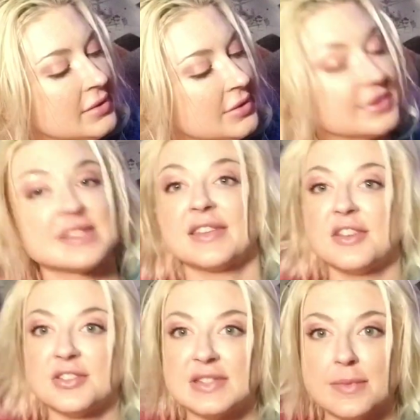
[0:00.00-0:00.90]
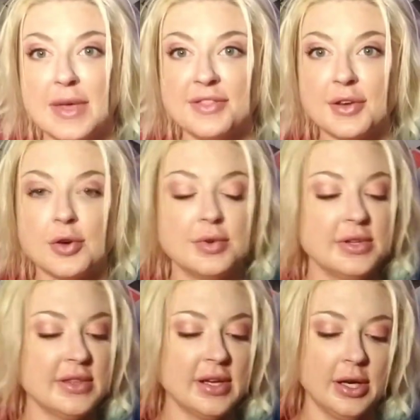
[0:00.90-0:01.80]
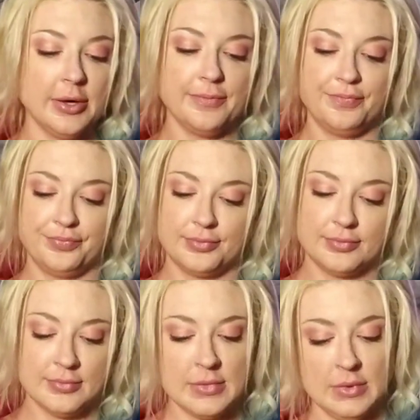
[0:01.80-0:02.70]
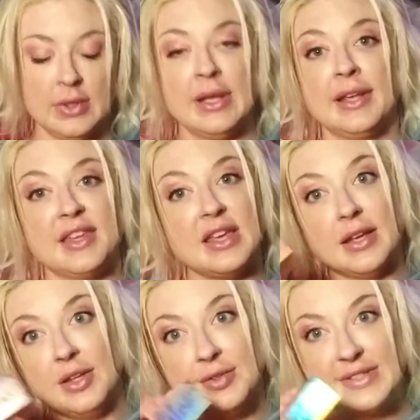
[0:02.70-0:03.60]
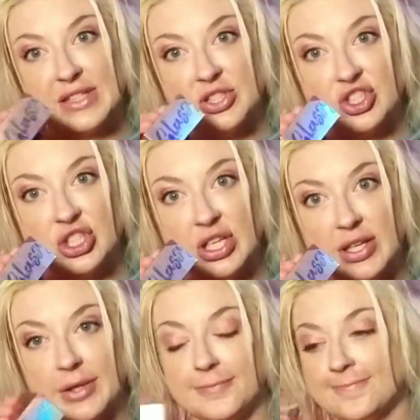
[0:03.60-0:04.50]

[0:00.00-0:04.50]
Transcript: Looks like there's dimethicone in there. Can't use this shit.